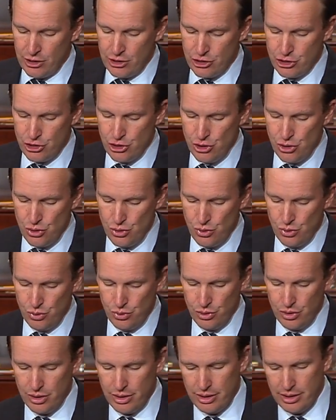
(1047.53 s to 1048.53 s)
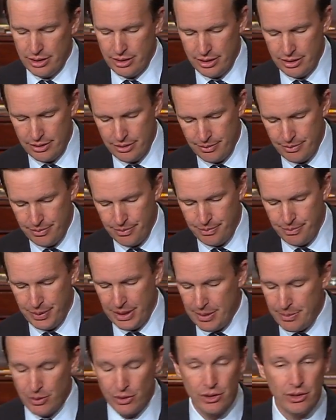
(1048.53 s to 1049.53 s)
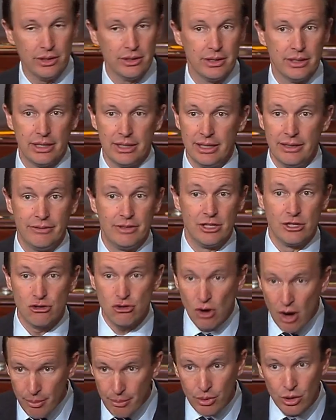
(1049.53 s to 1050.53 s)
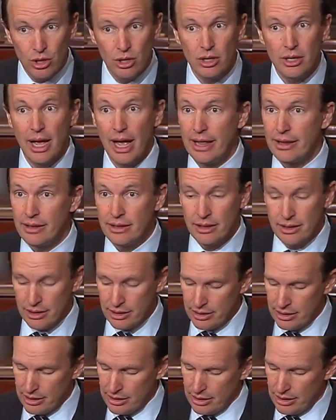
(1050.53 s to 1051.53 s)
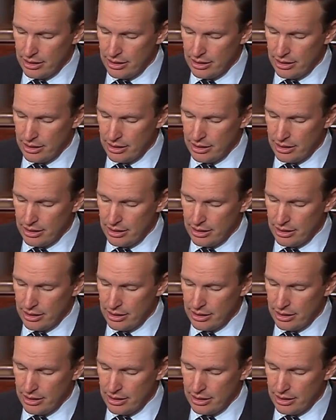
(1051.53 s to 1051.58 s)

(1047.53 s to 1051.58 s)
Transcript: to uh, people that lived in Trumbull and the